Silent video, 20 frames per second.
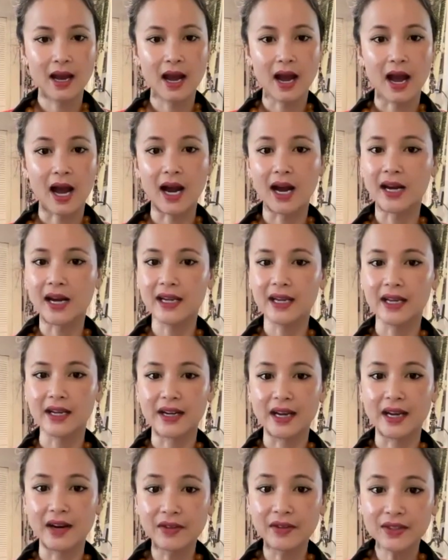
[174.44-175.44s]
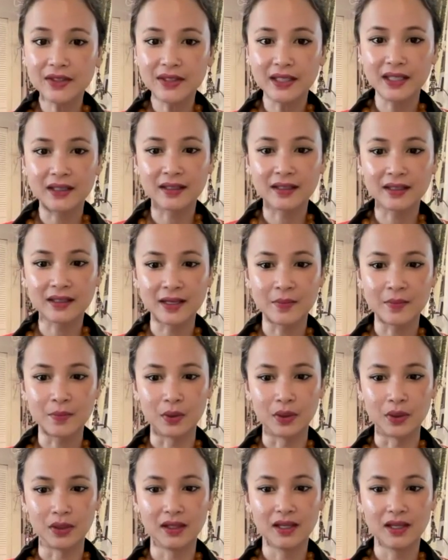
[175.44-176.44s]
I had never seen a
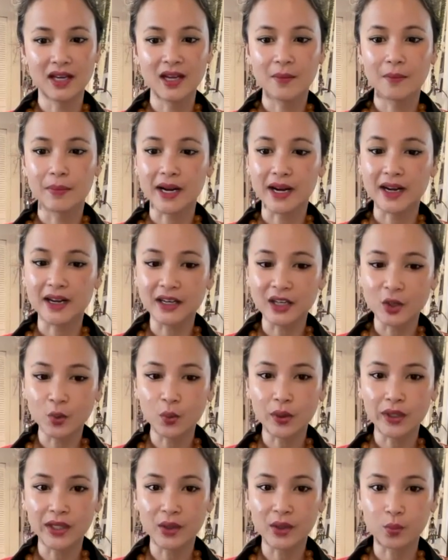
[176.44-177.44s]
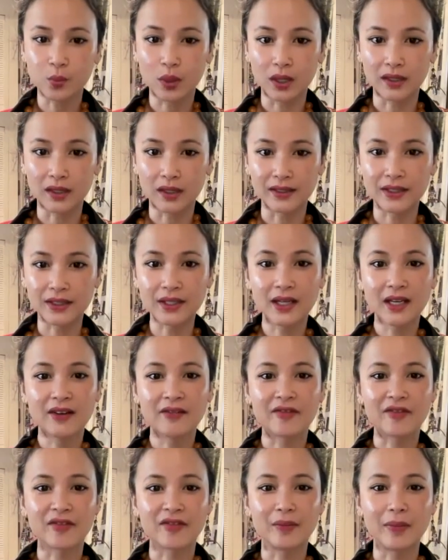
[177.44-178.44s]
steeple, but I knew what it was
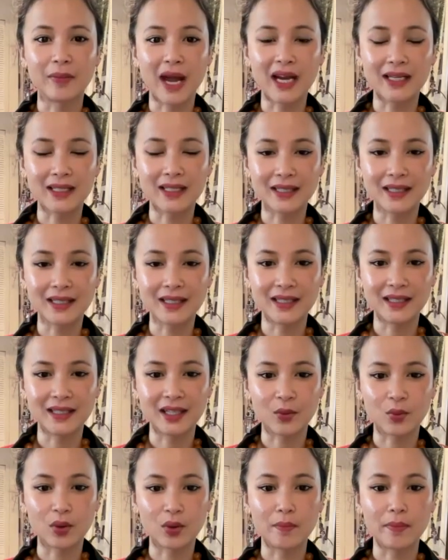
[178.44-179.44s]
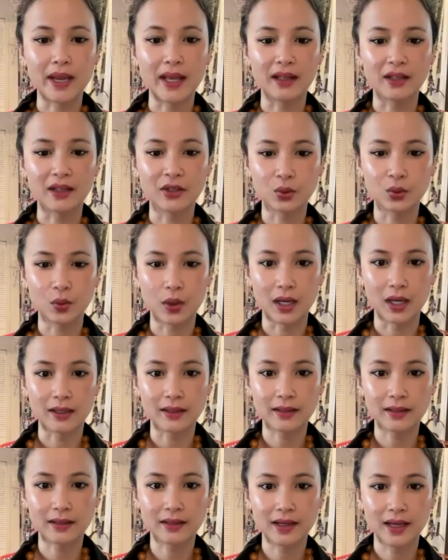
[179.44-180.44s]
from the magazines that were mailed to
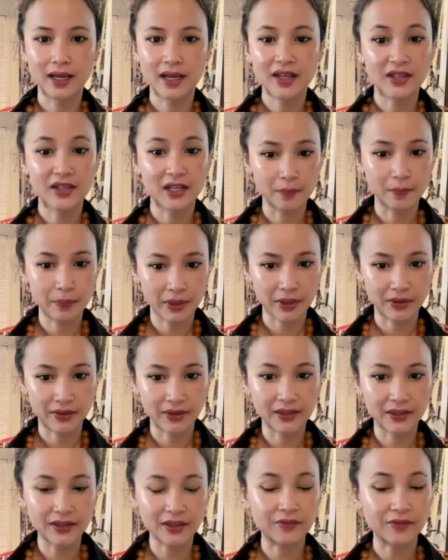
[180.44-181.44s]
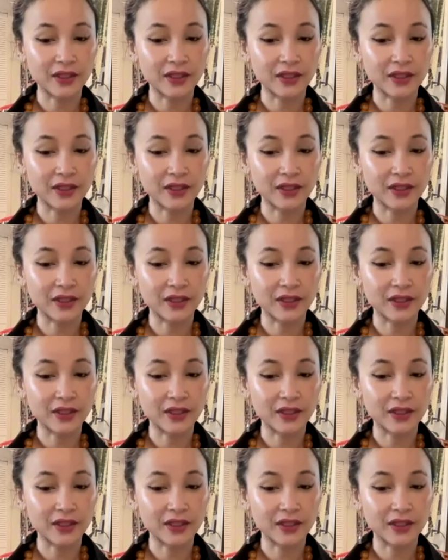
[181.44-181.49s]
us. The appearance of